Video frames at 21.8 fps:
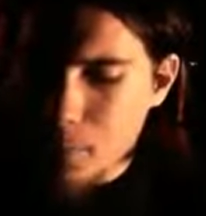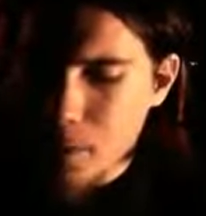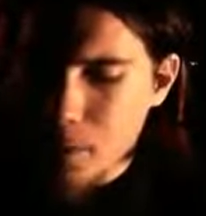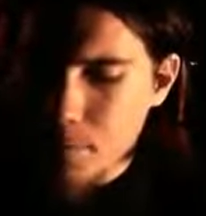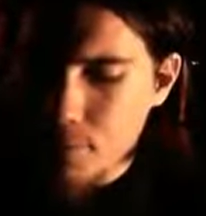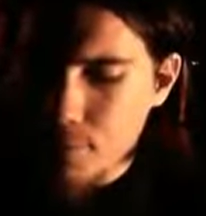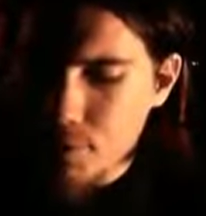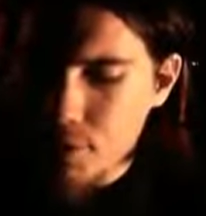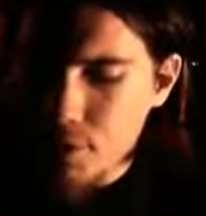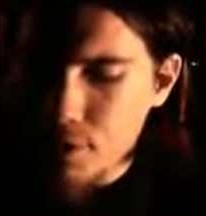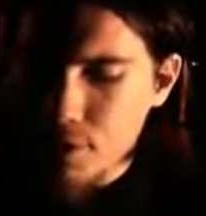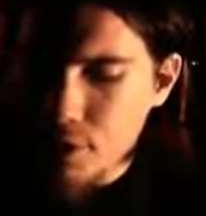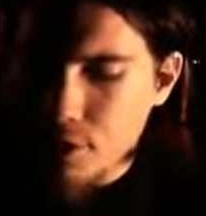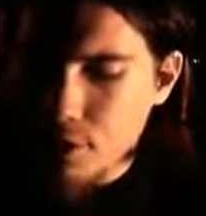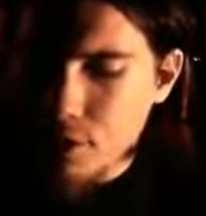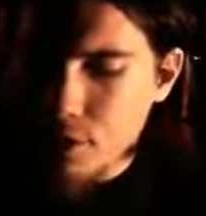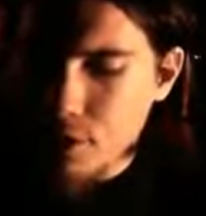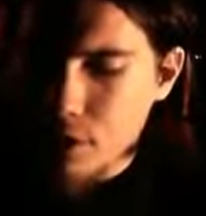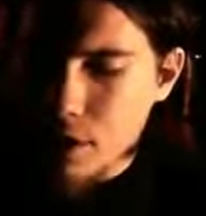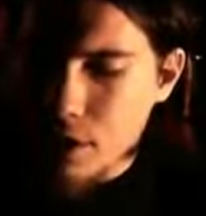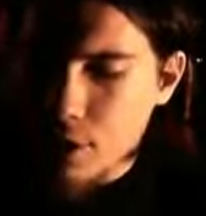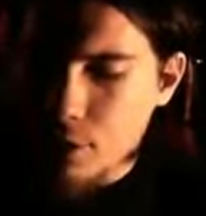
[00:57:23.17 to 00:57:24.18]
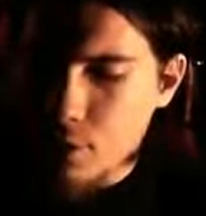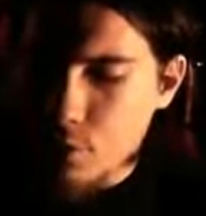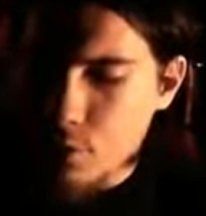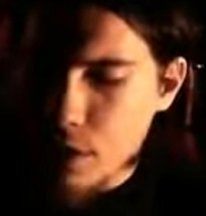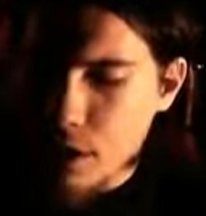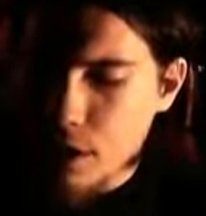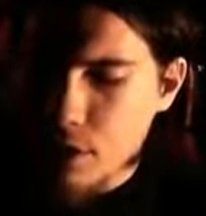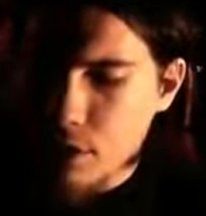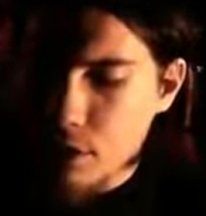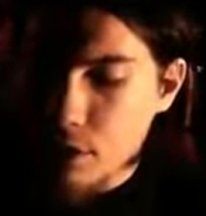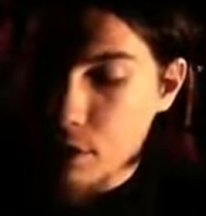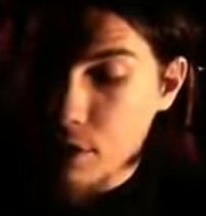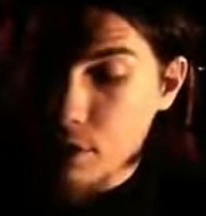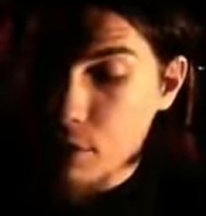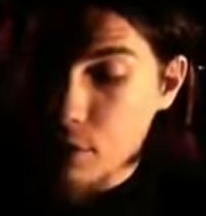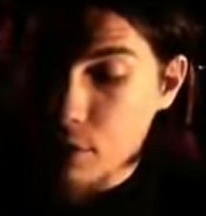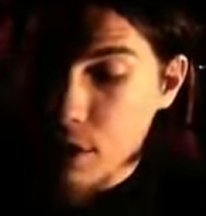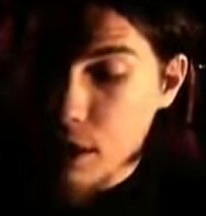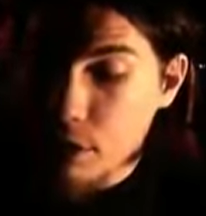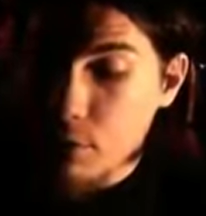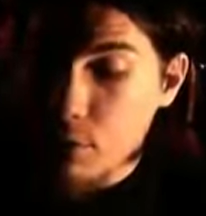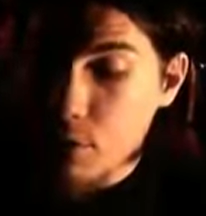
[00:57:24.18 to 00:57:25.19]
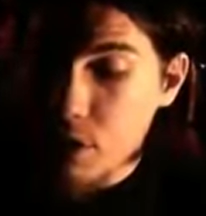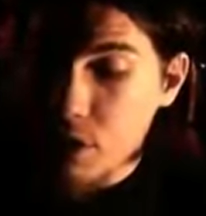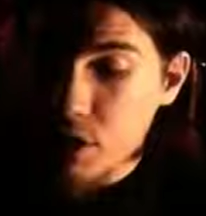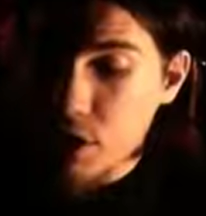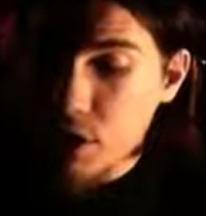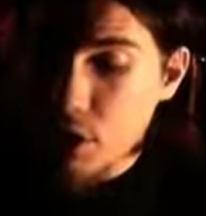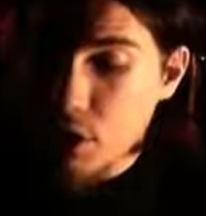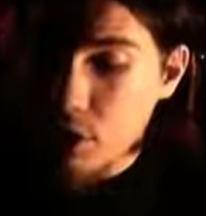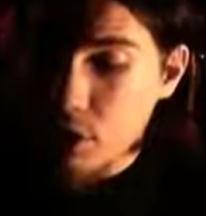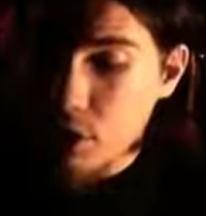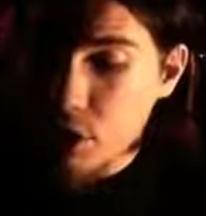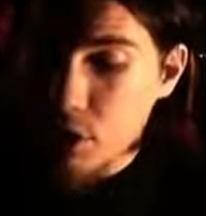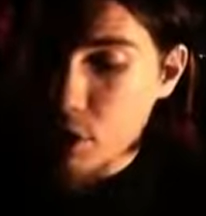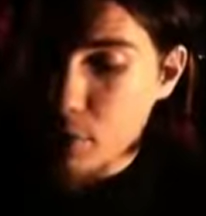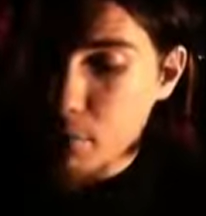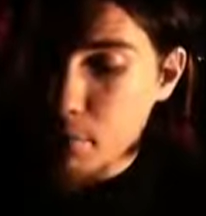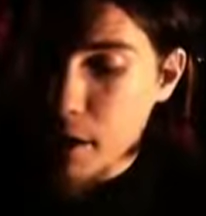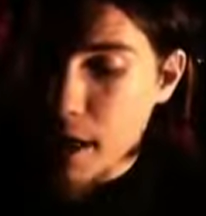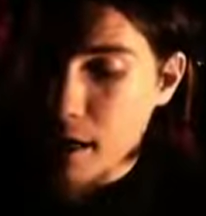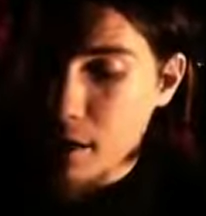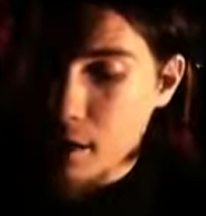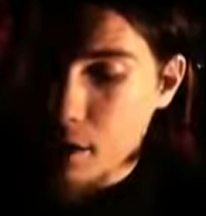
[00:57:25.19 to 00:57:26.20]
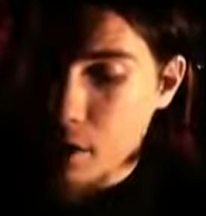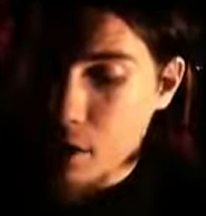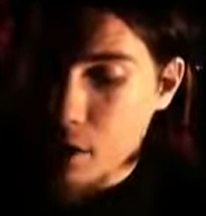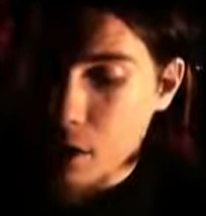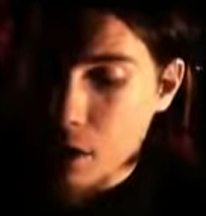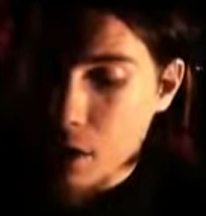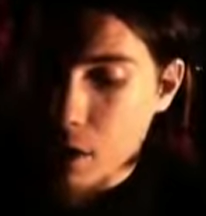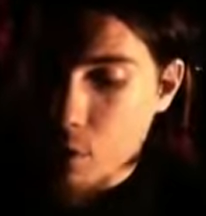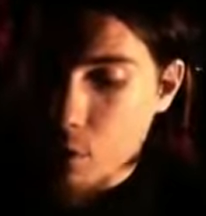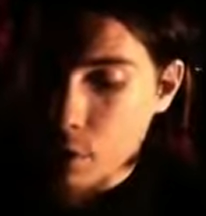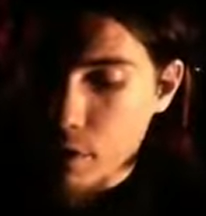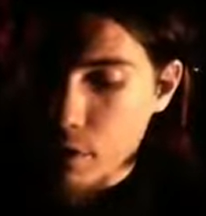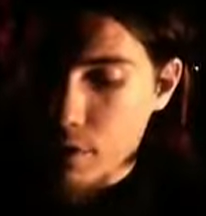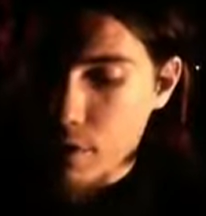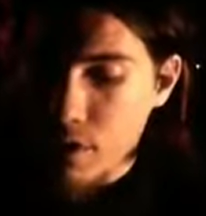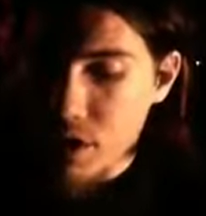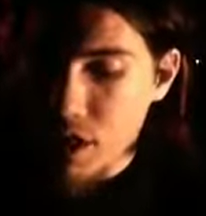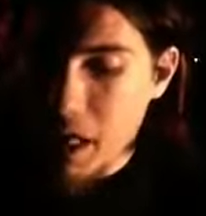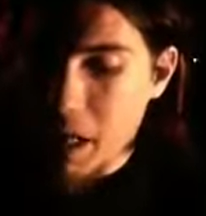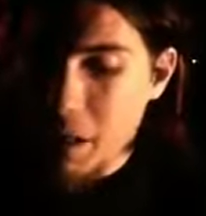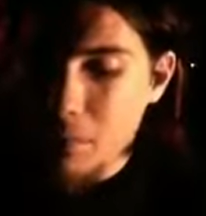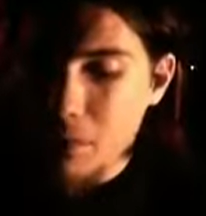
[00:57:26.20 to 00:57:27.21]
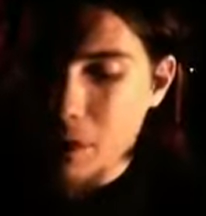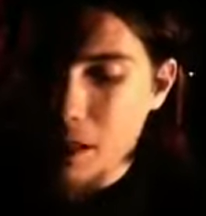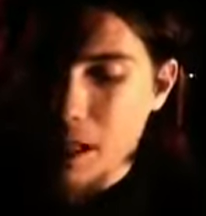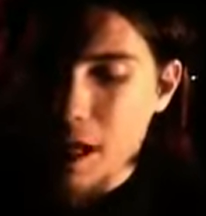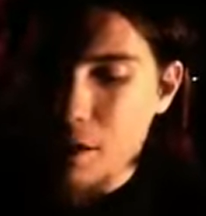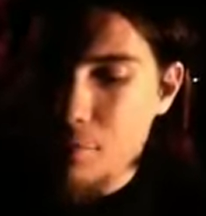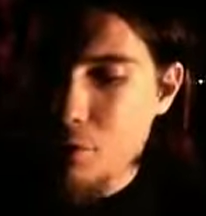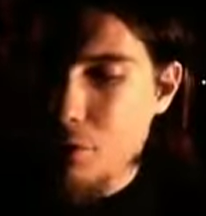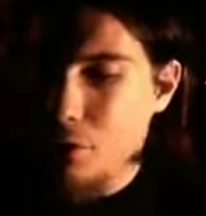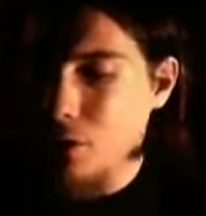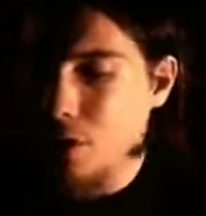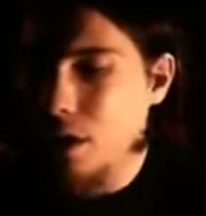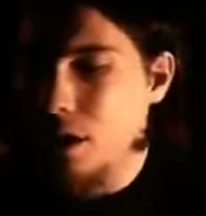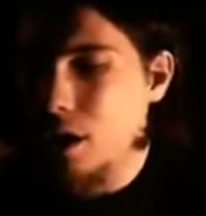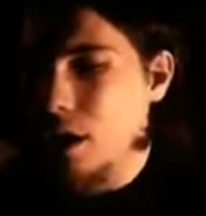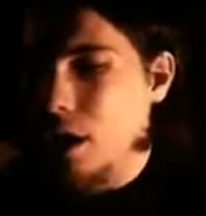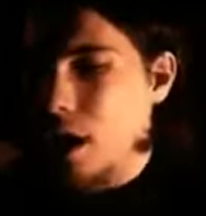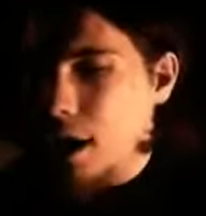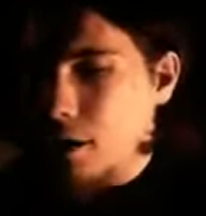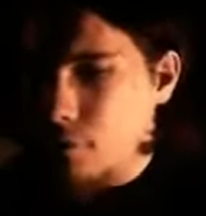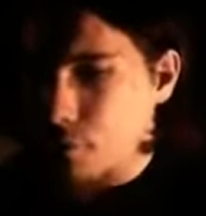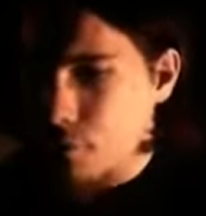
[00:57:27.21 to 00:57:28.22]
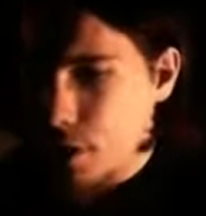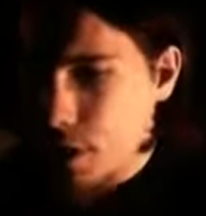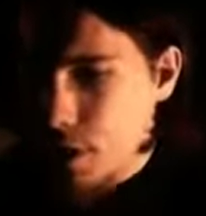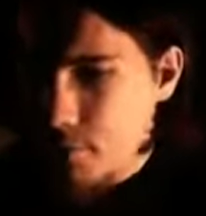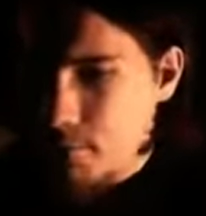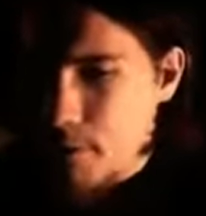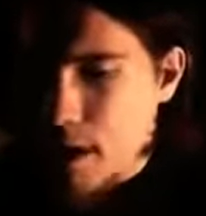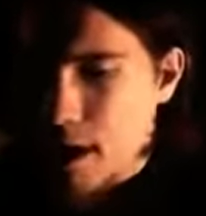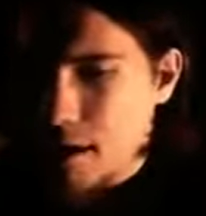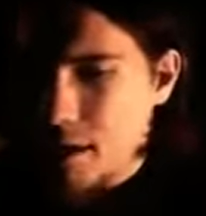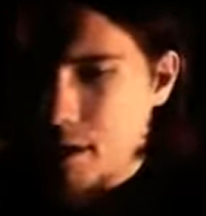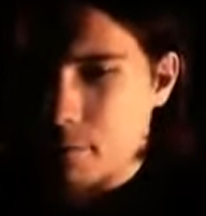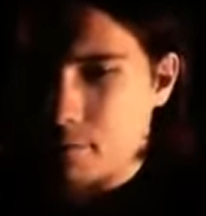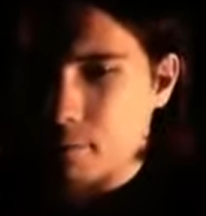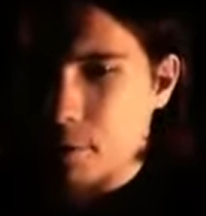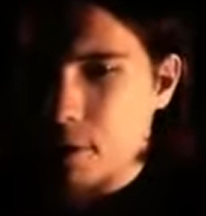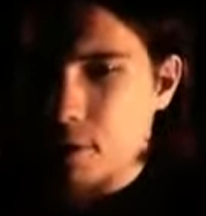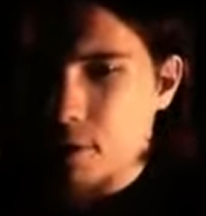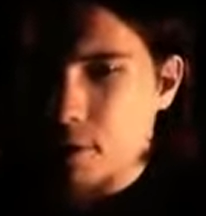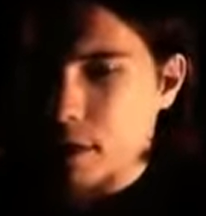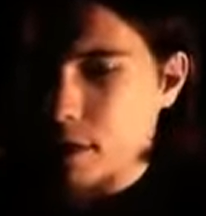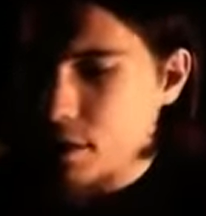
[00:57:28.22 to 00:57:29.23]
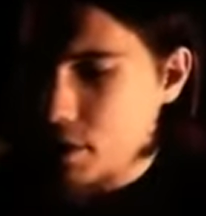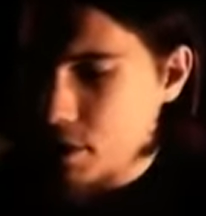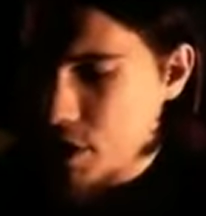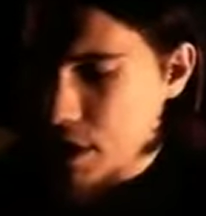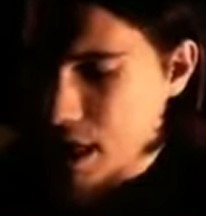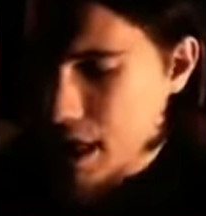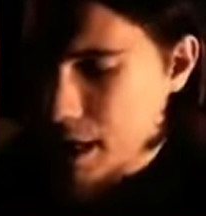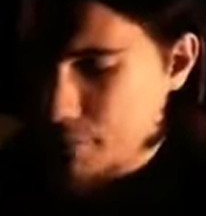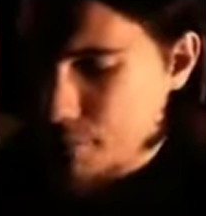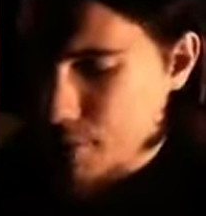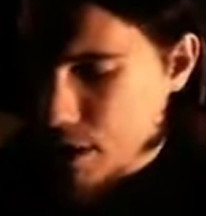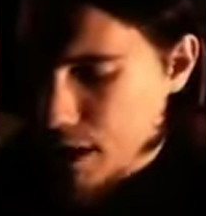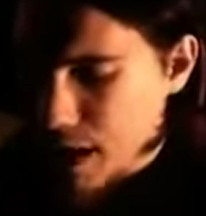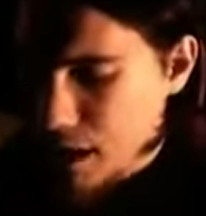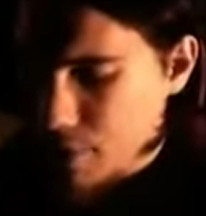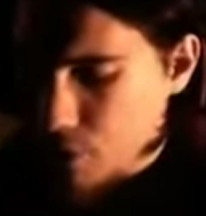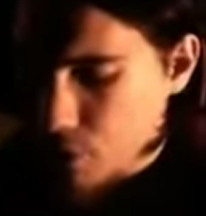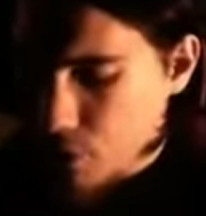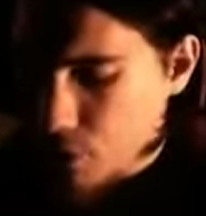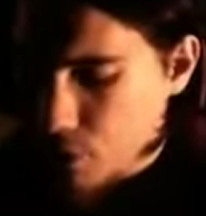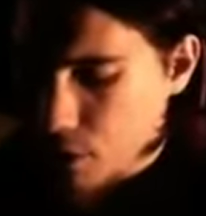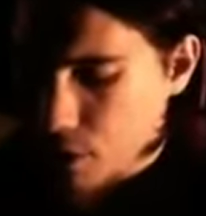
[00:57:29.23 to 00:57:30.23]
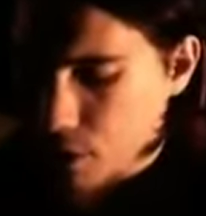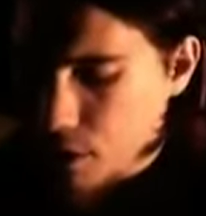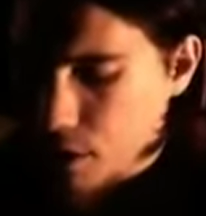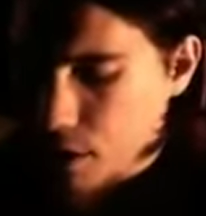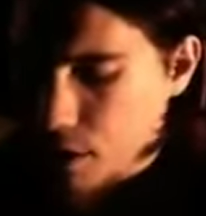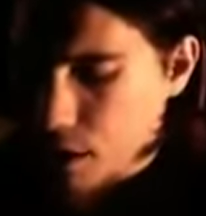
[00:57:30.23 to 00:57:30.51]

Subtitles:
People still, they would still do better with the same level of responsibility, the same level